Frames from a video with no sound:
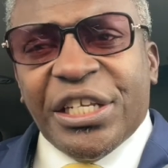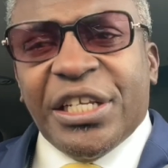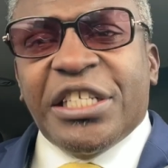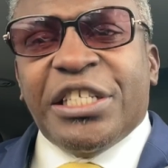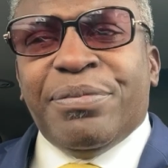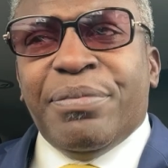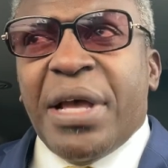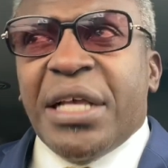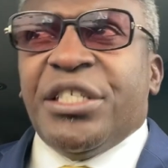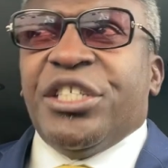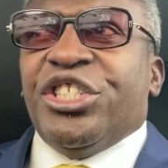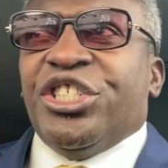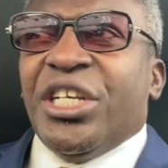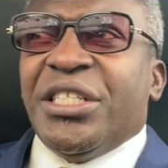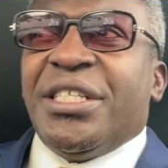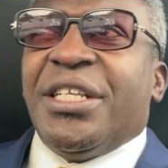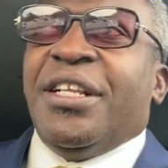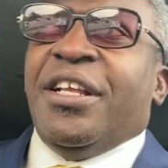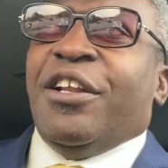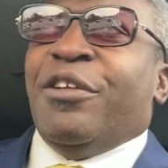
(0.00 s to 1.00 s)
his message
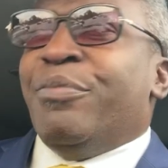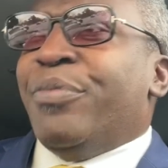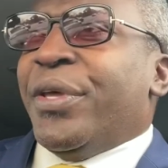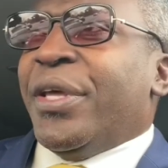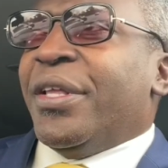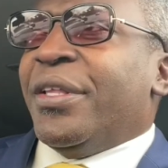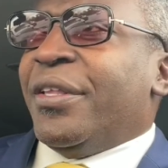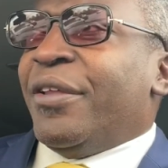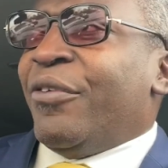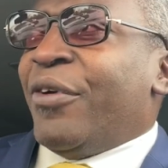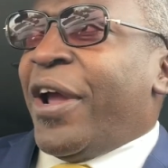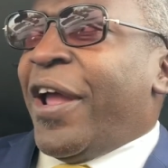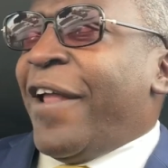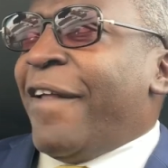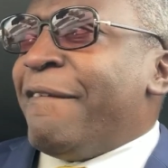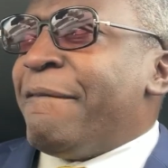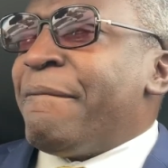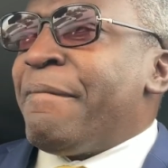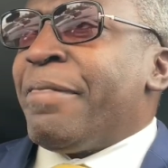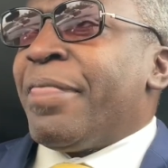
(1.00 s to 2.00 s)
just a little bit, right?